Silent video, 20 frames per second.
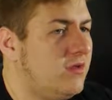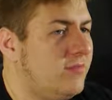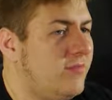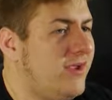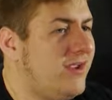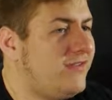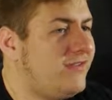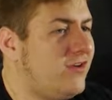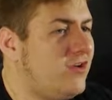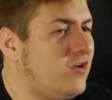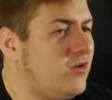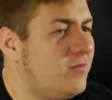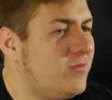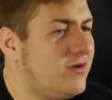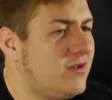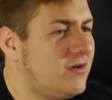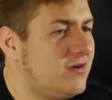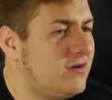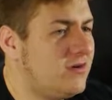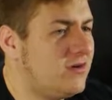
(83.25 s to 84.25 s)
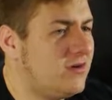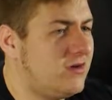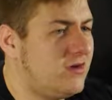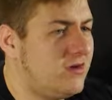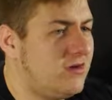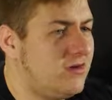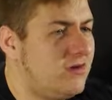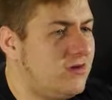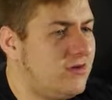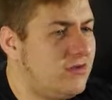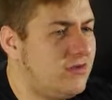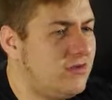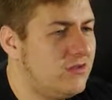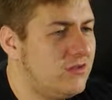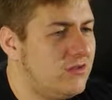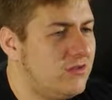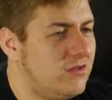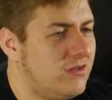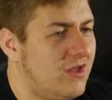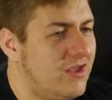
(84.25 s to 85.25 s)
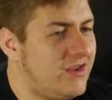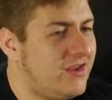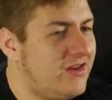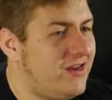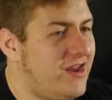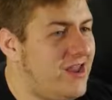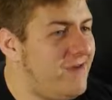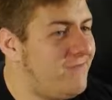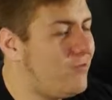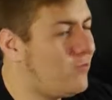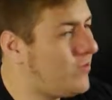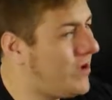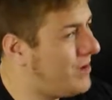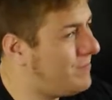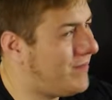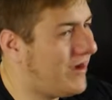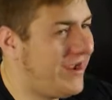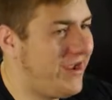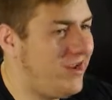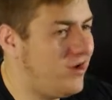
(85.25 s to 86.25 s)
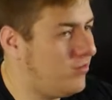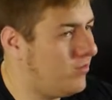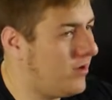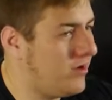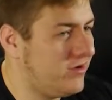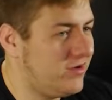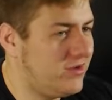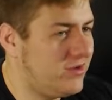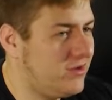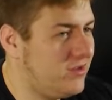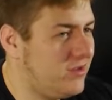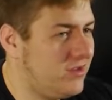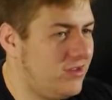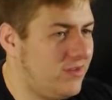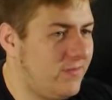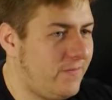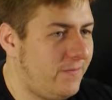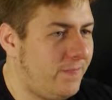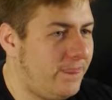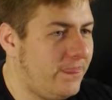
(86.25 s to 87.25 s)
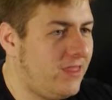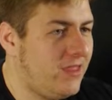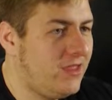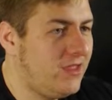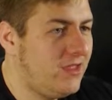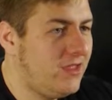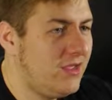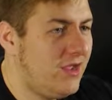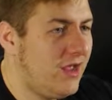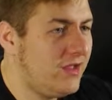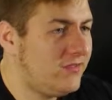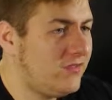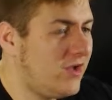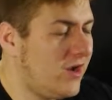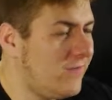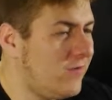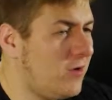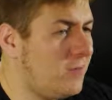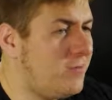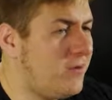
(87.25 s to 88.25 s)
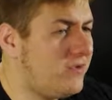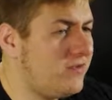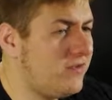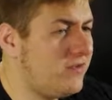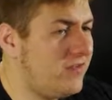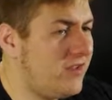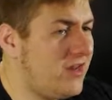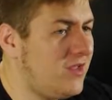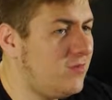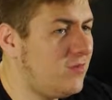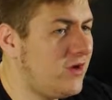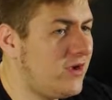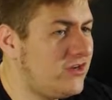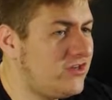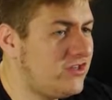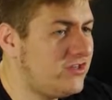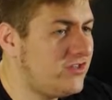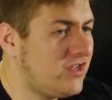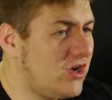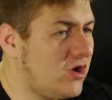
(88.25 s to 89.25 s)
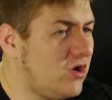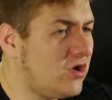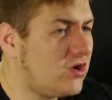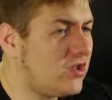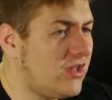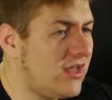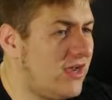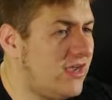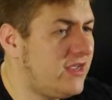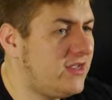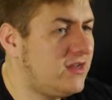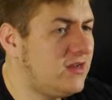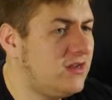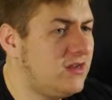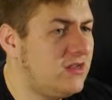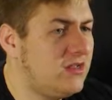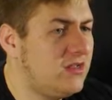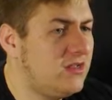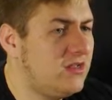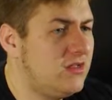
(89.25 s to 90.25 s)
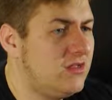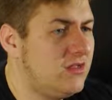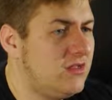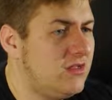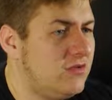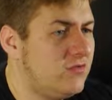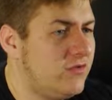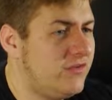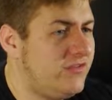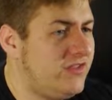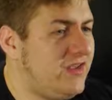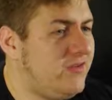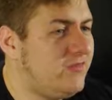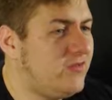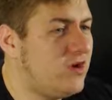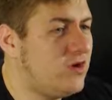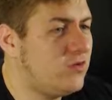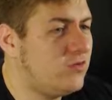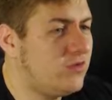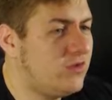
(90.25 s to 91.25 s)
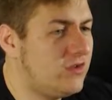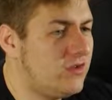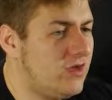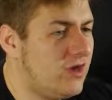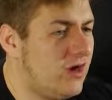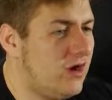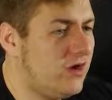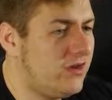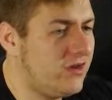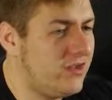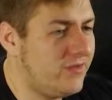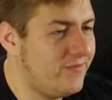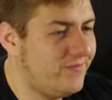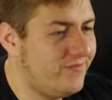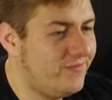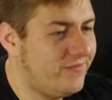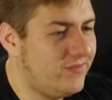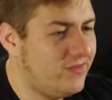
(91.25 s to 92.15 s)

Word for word: Me too, but ugh, I can never wrap my head around it. It's none of our business anyway. She's not our client. Received note, Anya.